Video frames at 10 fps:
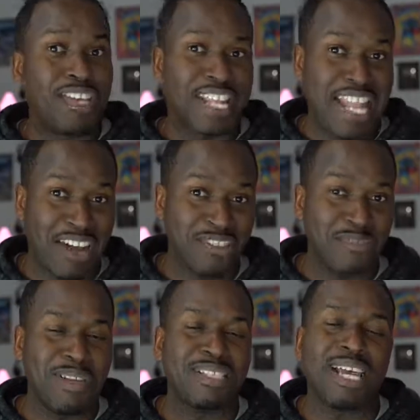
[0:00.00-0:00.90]
the
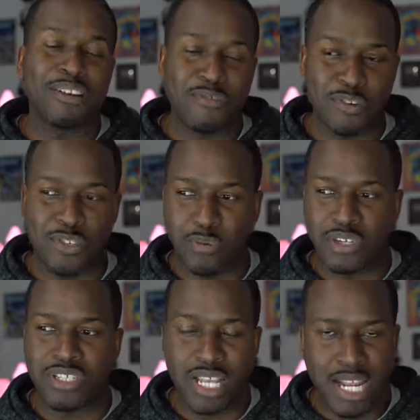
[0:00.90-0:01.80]
announcements, and of course you're
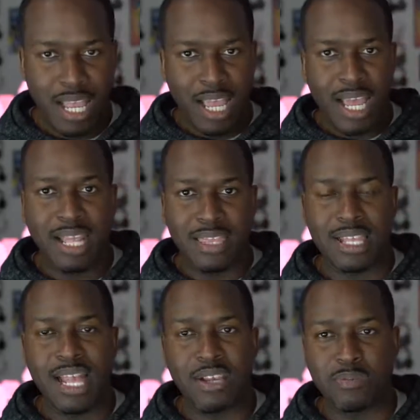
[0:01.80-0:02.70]
watching it at
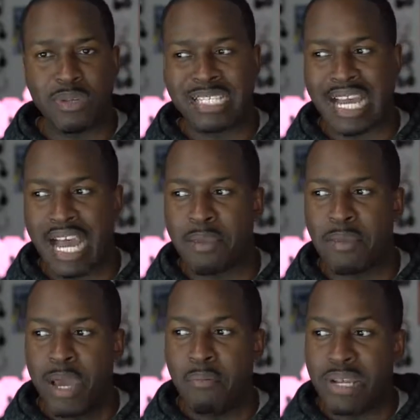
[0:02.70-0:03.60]
the announcement time.